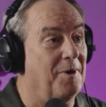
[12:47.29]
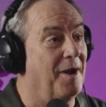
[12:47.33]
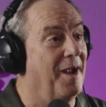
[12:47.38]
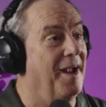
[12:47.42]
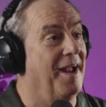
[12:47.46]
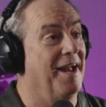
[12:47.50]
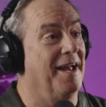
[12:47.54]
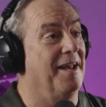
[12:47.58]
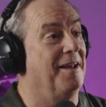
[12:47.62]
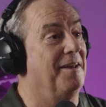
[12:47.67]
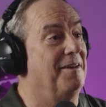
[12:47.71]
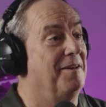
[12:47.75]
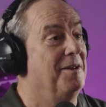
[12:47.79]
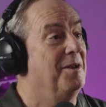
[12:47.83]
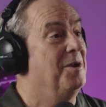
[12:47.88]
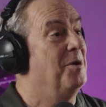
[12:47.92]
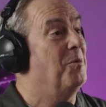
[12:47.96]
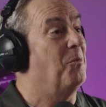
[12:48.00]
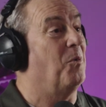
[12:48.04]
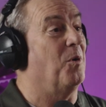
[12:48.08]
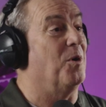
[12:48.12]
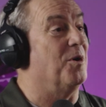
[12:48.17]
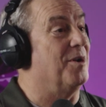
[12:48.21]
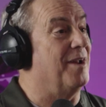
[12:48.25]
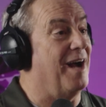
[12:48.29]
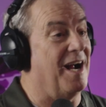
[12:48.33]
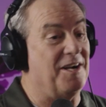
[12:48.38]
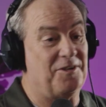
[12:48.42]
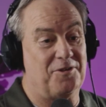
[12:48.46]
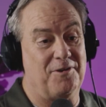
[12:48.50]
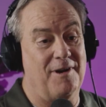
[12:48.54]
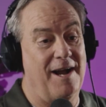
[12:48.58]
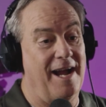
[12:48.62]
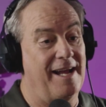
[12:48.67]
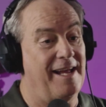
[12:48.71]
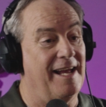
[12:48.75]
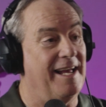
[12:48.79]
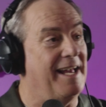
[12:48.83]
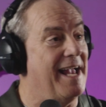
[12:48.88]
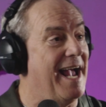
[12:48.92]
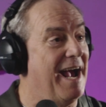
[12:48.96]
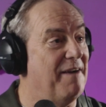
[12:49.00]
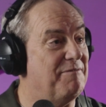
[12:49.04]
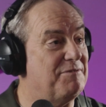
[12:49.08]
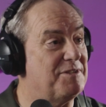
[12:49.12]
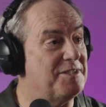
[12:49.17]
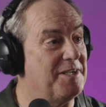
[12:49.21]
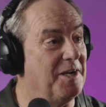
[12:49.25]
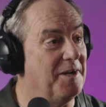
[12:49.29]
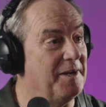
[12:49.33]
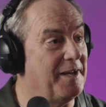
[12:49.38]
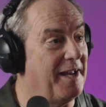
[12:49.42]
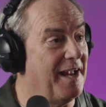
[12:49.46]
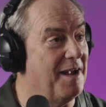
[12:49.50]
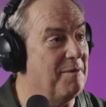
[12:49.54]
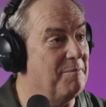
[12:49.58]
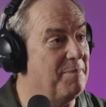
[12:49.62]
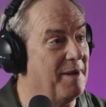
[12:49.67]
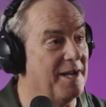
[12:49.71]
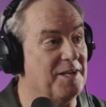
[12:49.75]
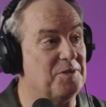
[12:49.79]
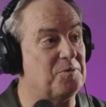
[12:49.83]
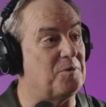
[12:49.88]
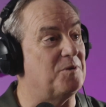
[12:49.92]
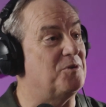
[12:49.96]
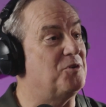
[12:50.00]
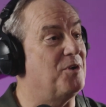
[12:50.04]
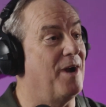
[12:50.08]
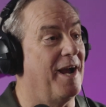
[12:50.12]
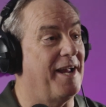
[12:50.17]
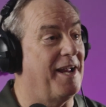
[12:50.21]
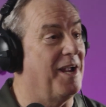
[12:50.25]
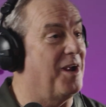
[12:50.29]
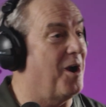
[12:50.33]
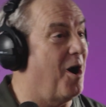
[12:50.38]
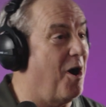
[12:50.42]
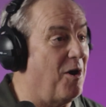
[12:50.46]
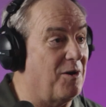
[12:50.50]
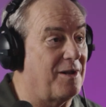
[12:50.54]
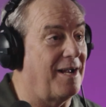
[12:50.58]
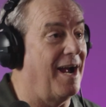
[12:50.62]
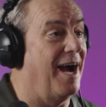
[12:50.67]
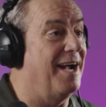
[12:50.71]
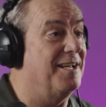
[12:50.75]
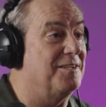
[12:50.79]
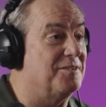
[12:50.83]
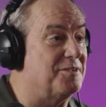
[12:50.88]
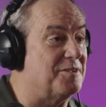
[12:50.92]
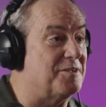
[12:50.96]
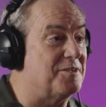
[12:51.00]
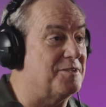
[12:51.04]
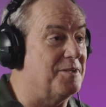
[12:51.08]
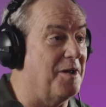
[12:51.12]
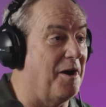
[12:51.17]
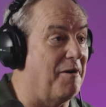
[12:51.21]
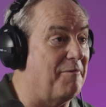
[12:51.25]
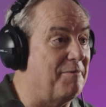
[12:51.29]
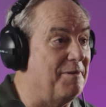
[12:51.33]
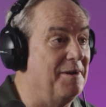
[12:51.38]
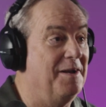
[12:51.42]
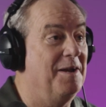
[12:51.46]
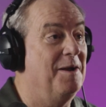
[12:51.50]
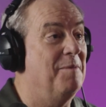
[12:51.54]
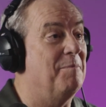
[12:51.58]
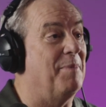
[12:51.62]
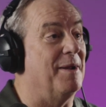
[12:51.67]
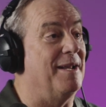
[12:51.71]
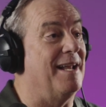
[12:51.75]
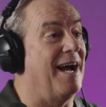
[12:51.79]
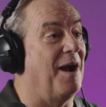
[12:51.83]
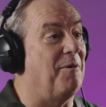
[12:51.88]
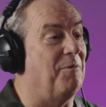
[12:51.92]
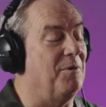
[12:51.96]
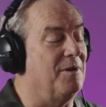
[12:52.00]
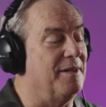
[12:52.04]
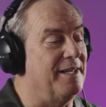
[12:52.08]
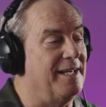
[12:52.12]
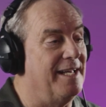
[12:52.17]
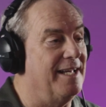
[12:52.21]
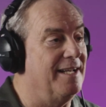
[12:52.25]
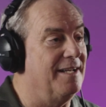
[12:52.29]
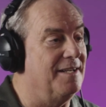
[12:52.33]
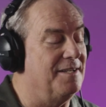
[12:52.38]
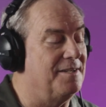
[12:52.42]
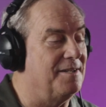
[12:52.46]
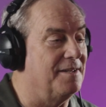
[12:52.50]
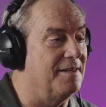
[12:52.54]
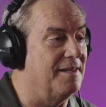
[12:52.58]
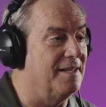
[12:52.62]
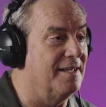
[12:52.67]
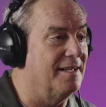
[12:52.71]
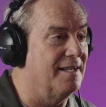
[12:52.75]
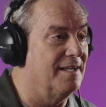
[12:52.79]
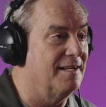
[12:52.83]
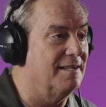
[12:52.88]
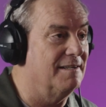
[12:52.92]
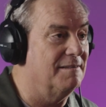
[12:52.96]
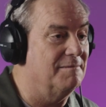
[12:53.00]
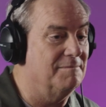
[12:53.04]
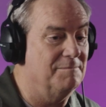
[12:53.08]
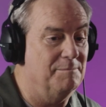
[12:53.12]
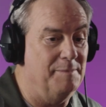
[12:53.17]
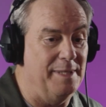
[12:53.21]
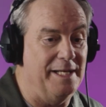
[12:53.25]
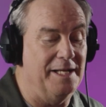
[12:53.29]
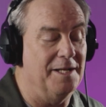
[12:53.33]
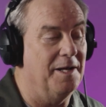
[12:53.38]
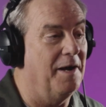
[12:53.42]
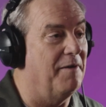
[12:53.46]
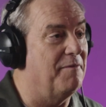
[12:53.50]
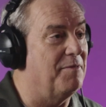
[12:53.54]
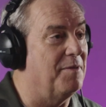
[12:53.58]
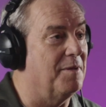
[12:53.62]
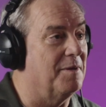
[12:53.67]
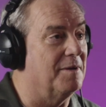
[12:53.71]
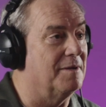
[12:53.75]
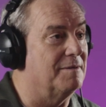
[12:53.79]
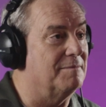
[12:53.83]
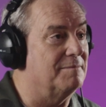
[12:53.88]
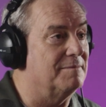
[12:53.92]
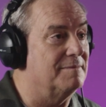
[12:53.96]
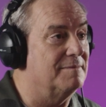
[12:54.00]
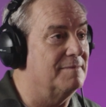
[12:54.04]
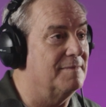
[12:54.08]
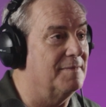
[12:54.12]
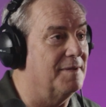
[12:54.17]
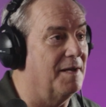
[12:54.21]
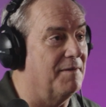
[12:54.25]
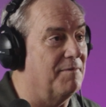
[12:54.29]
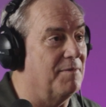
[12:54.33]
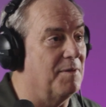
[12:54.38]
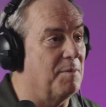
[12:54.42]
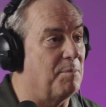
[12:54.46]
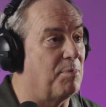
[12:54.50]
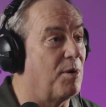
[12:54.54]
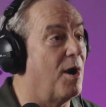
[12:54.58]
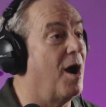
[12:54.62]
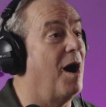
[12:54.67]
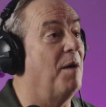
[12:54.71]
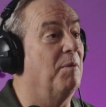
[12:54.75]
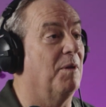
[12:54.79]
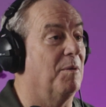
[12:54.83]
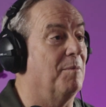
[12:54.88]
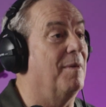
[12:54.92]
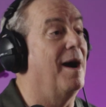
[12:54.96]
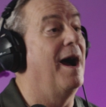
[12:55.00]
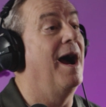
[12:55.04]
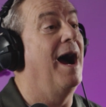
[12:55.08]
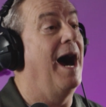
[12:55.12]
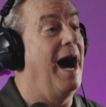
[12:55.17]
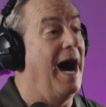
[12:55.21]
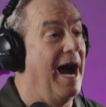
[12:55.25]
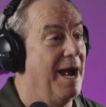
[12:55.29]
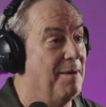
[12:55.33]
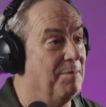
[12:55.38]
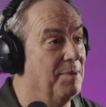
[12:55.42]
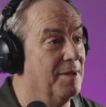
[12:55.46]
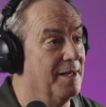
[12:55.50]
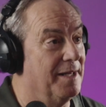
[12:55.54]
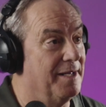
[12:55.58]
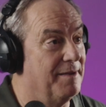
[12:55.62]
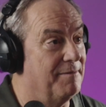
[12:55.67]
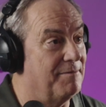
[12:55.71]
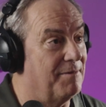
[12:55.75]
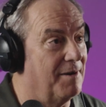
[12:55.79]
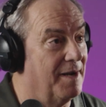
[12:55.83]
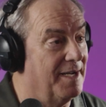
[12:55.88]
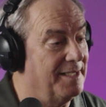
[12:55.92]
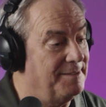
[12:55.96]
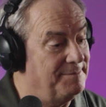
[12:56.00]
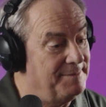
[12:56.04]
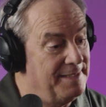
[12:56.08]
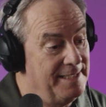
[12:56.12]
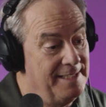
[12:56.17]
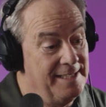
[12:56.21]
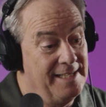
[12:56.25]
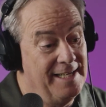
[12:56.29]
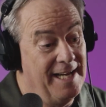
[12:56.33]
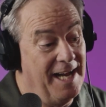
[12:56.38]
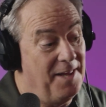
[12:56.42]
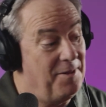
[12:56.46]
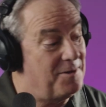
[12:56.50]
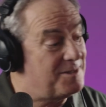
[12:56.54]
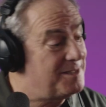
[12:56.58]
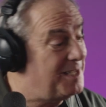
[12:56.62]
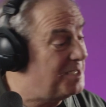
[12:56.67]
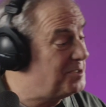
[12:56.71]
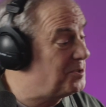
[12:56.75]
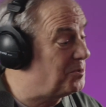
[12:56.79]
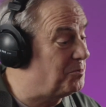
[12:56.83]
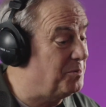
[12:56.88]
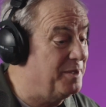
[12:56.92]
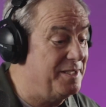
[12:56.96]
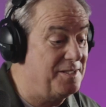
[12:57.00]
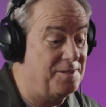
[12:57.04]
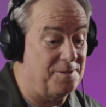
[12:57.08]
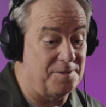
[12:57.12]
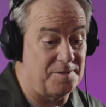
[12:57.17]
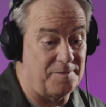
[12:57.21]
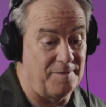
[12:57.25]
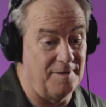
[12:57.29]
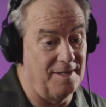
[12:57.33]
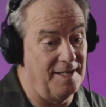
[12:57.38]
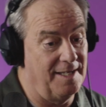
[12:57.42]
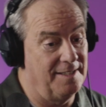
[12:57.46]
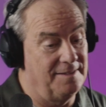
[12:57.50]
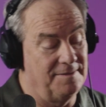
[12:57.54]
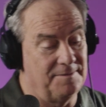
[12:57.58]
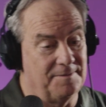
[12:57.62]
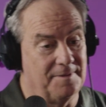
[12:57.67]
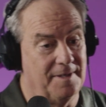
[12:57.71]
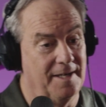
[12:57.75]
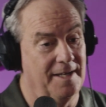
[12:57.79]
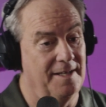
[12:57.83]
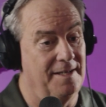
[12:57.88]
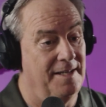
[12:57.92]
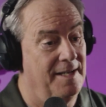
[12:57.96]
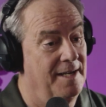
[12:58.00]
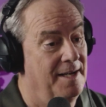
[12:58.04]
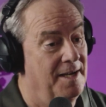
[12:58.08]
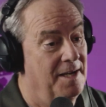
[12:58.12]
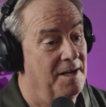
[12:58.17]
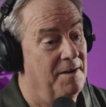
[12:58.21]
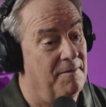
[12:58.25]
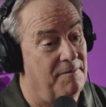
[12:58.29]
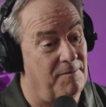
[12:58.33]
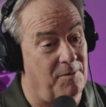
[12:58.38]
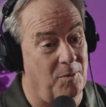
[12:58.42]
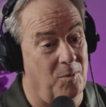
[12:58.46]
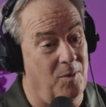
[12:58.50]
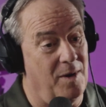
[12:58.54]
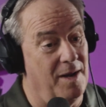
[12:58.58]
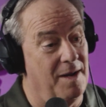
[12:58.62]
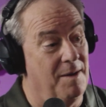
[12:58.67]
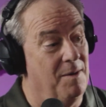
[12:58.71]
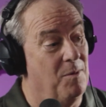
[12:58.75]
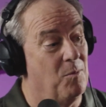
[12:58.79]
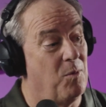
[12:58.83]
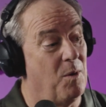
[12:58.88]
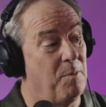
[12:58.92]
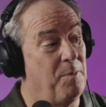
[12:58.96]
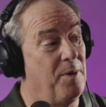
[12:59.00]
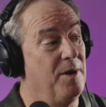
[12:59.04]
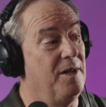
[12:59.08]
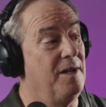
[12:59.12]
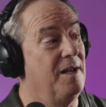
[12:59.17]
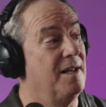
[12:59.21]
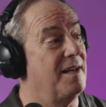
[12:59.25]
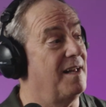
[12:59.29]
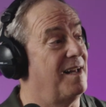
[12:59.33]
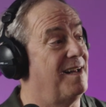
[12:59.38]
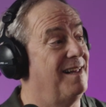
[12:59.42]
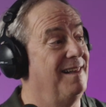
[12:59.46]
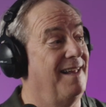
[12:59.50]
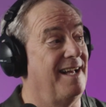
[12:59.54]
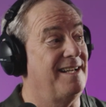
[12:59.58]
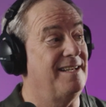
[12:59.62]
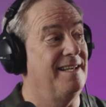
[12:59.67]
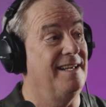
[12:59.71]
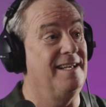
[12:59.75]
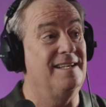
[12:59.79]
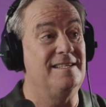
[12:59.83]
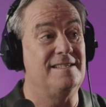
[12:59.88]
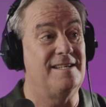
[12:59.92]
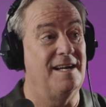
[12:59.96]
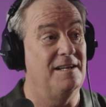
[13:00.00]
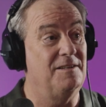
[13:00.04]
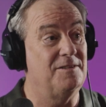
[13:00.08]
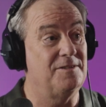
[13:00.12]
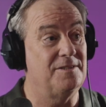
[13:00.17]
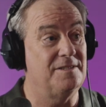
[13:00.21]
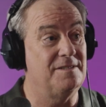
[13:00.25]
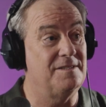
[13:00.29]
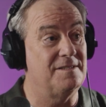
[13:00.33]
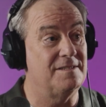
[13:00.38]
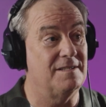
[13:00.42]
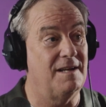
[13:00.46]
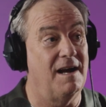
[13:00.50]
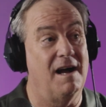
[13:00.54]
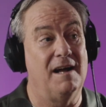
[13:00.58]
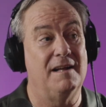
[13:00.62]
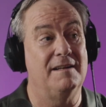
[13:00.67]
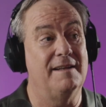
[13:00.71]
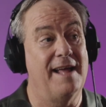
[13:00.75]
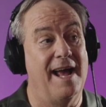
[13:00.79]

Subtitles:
And we're not tracking adversary campaigns. We're tracking all kinds of stuff, but not really get into the meat of the problem, I believe, right? And there's lots of reasons for that, right? For one, we're pretty good at collecting intelligence on